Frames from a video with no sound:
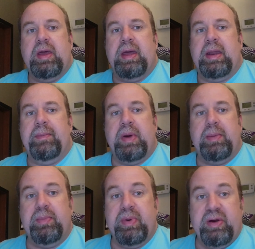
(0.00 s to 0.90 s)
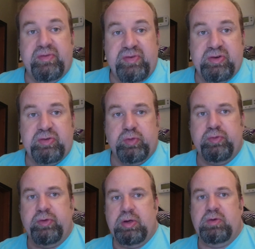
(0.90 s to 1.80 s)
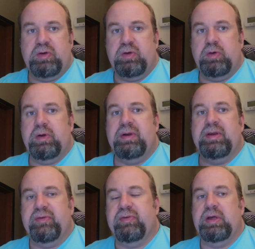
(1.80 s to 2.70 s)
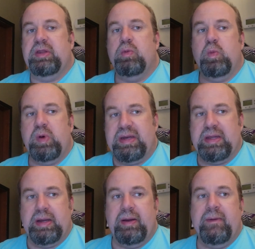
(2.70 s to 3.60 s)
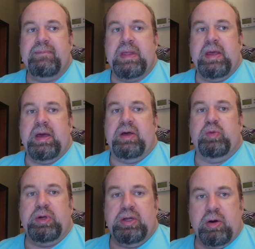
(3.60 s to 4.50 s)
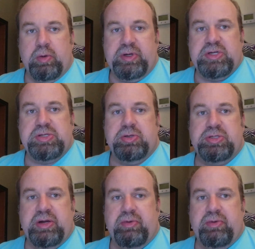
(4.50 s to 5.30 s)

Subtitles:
and it may be beneficial for you to do it differently than we did it. As we did our research and